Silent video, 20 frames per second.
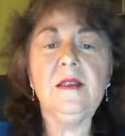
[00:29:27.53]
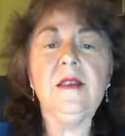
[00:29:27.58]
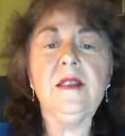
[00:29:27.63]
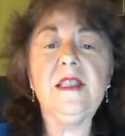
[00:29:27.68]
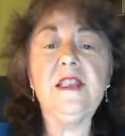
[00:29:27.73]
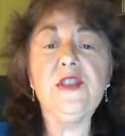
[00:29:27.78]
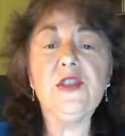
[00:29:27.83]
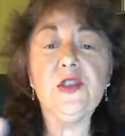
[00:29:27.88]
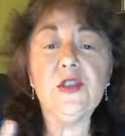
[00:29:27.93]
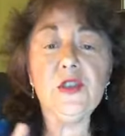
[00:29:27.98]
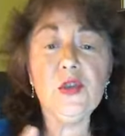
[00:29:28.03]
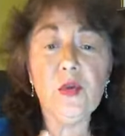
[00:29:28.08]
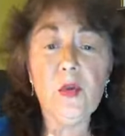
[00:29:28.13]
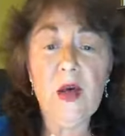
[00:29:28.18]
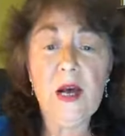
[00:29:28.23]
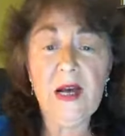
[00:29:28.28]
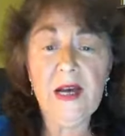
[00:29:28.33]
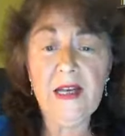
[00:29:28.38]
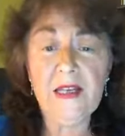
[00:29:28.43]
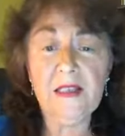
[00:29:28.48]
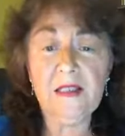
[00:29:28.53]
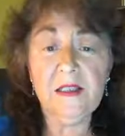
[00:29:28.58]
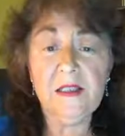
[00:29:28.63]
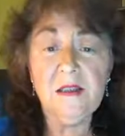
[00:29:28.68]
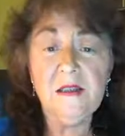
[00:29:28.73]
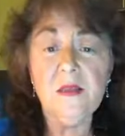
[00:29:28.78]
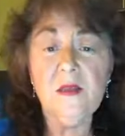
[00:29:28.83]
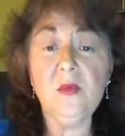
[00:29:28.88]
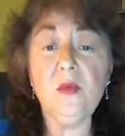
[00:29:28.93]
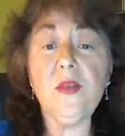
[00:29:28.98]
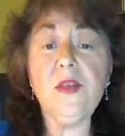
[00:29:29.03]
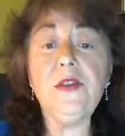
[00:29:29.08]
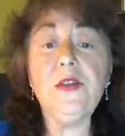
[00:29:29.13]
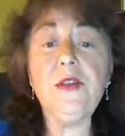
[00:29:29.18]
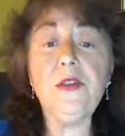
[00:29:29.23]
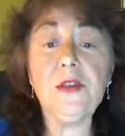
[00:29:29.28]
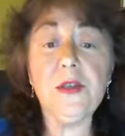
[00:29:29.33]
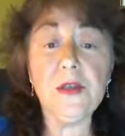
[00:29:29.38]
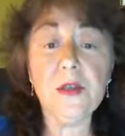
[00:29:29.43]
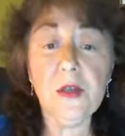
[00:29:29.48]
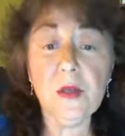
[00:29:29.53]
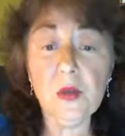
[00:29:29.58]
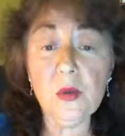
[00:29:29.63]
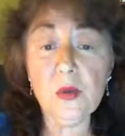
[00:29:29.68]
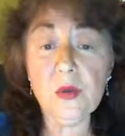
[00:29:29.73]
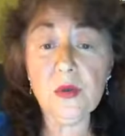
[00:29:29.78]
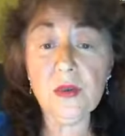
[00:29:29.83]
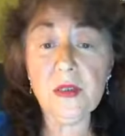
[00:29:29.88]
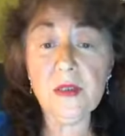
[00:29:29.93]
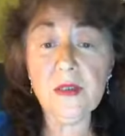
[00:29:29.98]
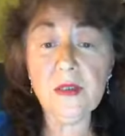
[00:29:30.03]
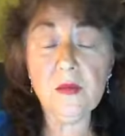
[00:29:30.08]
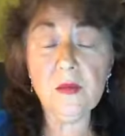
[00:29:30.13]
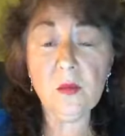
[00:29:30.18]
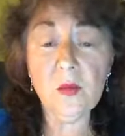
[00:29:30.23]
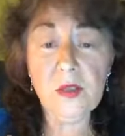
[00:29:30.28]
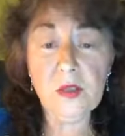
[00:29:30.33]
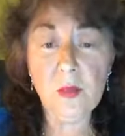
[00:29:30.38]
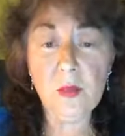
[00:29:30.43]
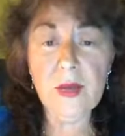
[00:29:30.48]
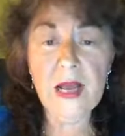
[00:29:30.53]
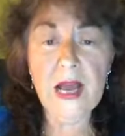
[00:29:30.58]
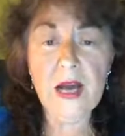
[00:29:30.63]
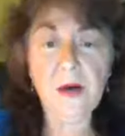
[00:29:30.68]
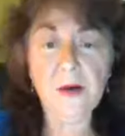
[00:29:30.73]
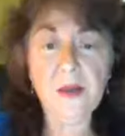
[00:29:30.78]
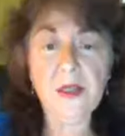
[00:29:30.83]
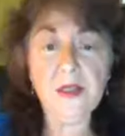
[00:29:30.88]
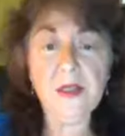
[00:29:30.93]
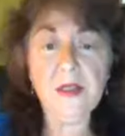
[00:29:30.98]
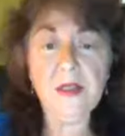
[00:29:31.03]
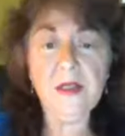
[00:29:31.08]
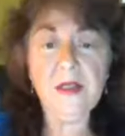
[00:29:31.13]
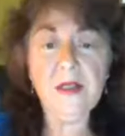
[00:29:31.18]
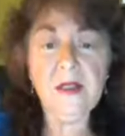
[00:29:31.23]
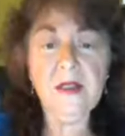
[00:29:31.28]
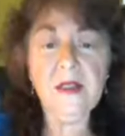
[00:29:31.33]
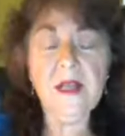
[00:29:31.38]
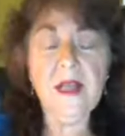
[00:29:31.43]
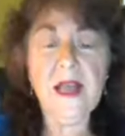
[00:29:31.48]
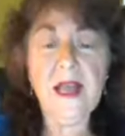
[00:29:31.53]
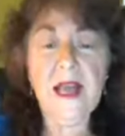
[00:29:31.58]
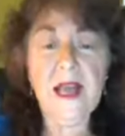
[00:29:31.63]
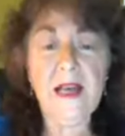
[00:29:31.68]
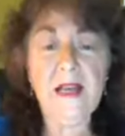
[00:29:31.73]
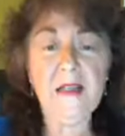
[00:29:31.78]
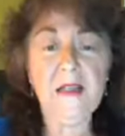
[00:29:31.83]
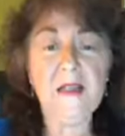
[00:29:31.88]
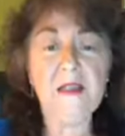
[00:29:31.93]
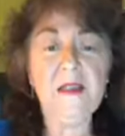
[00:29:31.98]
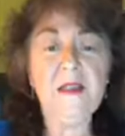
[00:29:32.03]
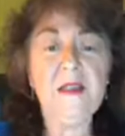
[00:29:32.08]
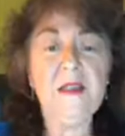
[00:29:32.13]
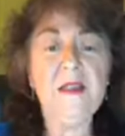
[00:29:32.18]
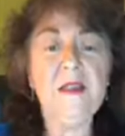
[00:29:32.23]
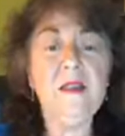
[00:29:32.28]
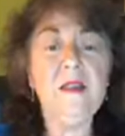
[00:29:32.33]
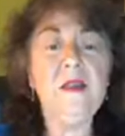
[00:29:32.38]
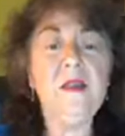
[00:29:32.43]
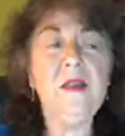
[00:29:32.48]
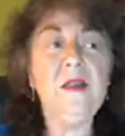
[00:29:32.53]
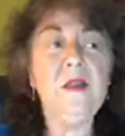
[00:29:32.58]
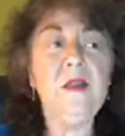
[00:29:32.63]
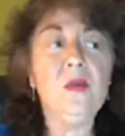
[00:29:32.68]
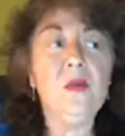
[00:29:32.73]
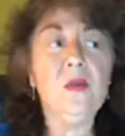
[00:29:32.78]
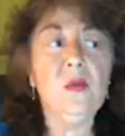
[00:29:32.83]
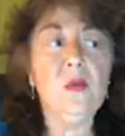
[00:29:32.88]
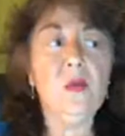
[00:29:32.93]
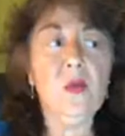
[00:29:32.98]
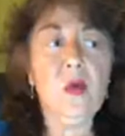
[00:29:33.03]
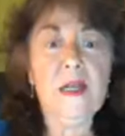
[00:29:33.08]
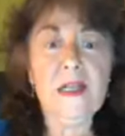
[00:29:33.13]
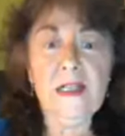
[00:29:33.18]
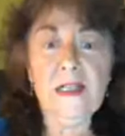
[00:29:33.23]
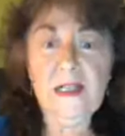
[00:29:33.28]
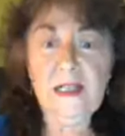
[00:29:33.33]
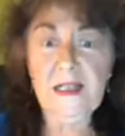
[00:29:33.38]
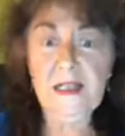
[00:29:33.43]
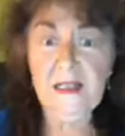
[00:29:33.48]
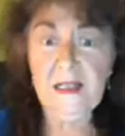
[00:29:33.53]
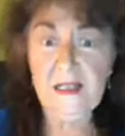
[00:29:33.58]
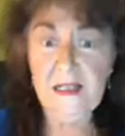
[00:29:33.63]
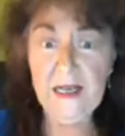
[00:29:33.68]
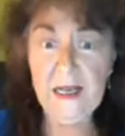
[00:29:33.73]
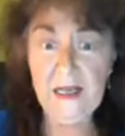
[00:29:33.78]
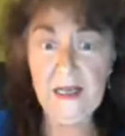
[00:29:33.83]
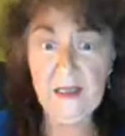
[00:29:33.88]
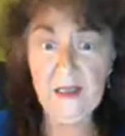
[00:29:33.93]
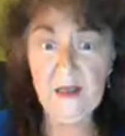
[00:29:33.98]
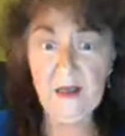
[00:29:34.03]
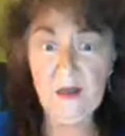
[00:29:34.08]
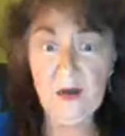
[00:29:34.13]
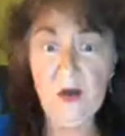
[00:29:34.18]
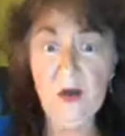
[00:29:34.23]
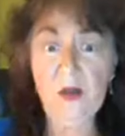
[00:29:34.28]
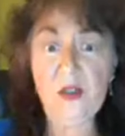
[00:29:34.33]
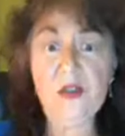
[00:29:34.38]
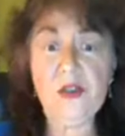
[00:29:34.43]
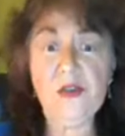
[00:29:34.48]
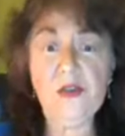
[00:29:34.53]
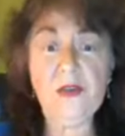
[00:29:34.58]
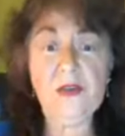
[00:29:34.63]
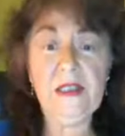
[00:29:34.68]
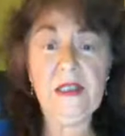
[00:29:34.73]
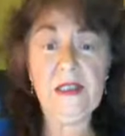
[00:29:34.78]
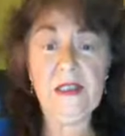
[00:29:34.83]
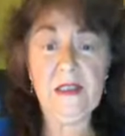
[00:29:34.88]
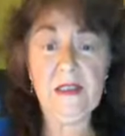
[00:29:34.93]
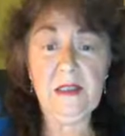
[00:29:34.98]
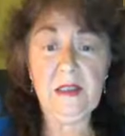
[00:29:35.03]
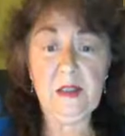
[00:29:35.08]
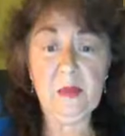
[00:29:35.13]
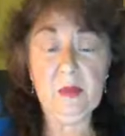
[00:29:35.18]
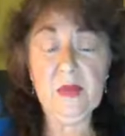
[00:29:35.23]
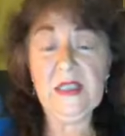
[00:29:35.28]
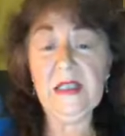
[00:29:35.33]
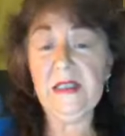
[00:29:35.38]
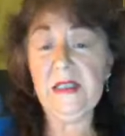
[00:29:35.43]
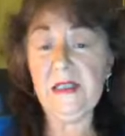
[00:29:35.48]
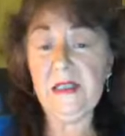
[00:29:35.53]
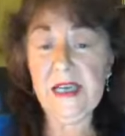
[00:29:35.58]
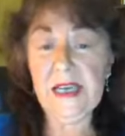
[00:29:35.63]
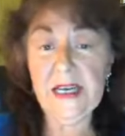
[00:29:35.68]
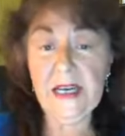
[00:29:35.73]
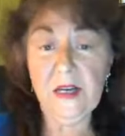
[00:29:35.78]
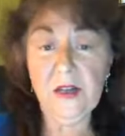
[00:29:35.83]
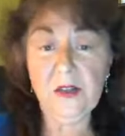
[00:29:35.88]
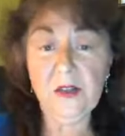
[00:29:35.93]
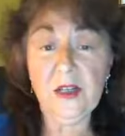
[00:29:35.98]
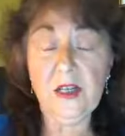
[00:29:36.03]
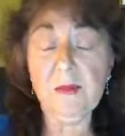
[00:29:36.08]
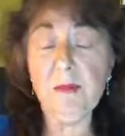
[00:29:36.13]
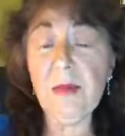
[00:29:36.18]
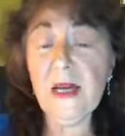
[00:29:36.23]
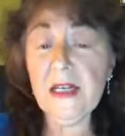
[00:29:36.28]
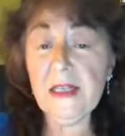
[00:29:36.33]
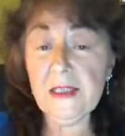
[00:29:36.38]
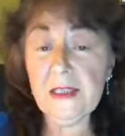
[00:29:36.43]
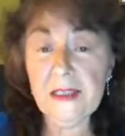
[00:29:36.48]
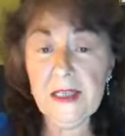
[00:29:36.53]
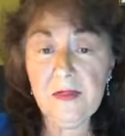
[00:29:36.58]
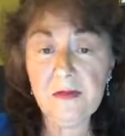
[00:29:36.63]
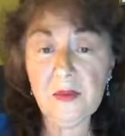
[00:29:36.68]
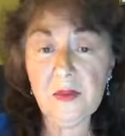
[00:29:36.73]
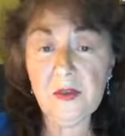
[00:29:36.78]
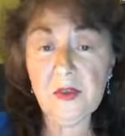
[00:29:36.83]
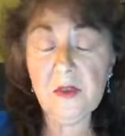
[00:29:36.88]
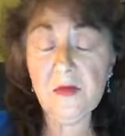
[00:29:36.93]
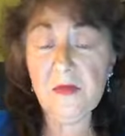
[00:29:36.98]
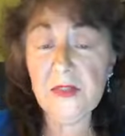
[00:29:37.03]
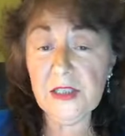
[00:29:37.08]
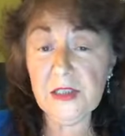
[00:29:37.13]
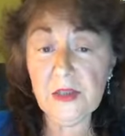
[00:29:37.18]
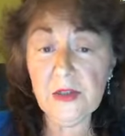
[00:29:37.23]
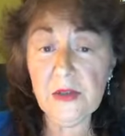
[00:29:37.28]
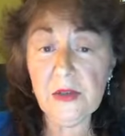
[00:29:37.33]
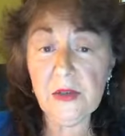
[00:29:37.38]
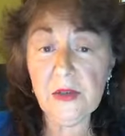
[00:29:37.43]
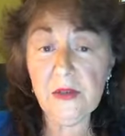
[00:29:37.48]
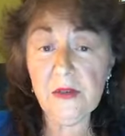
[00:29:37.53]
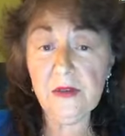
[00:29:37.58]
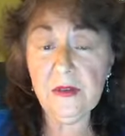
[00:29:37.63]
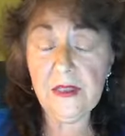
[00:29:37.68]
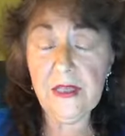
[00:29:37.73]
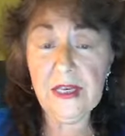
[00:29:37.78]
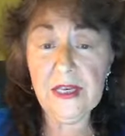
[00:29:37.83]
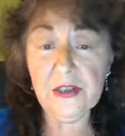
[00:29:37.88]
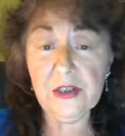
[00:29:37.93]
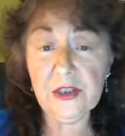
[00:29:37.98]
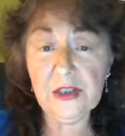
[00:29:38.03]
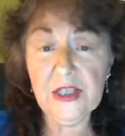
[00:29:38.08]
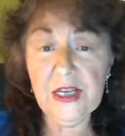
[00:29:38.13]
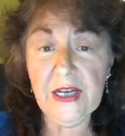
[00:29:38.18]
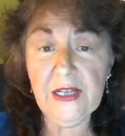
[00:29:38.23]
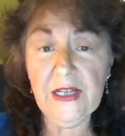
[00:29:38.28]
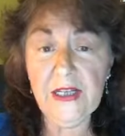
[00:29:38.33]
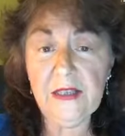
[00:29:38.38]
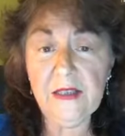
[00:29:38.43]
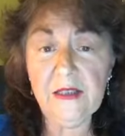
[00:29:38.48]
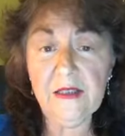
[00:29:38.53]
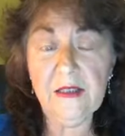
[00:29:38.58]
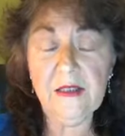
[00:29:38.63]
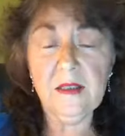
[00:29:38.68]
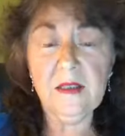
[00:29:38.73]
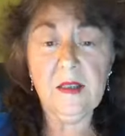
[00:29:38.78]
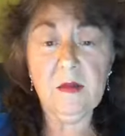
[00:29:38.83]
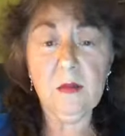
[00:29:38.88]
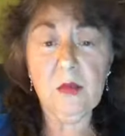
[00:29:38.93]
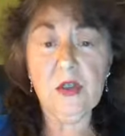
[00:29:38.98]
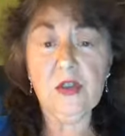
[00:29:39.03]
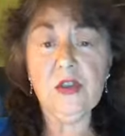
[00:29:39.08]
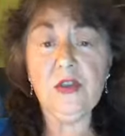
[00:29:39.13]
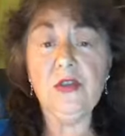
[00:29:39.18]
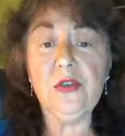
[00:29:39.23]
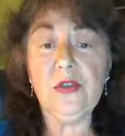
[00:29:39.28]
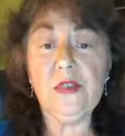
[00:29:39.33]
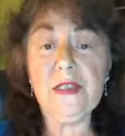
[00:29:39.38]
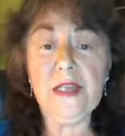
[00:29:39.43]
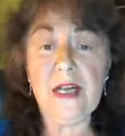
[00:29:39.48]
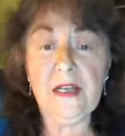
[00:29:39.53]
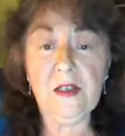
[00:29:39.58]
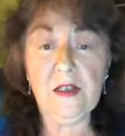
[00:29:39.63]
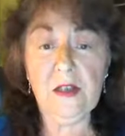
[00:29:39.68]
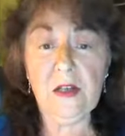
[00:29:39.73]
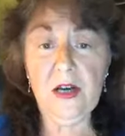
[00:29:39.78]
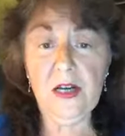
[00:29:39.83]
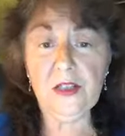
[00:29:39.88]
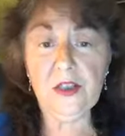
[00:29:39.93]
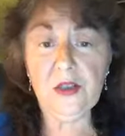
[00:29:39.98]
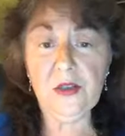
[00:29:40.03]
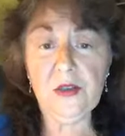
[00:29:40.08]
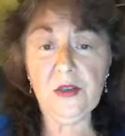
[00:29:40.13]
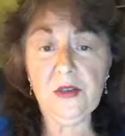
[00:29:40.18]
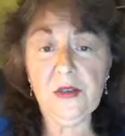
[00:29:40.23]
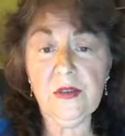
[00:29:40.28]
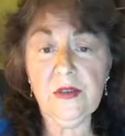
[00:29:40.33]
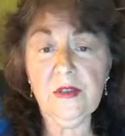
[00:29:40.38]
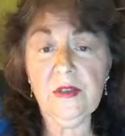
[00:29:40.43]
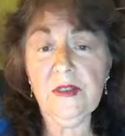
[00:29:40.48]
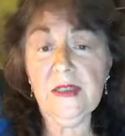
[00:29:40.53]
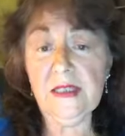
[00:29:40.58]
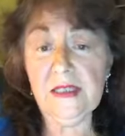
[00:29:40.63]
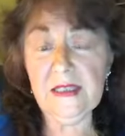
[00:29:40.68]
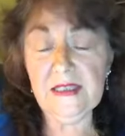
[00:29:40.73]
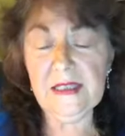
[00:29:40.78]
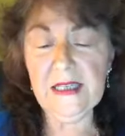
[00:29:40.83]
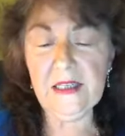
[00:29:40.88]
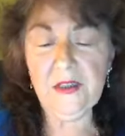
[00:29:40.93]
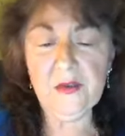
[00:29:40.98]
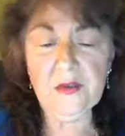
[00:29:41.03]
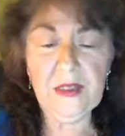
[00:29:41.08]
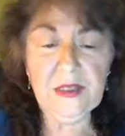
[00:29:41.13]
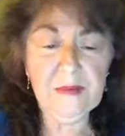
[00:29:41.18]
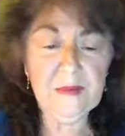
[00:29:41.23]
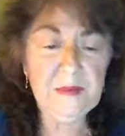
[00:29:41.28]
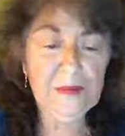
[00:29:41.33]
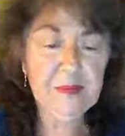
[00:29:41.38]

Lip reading: intertwined with your own willpower and what it is that also needs to be entailed on many levels: physical, energetic, emotional, psychological, etc.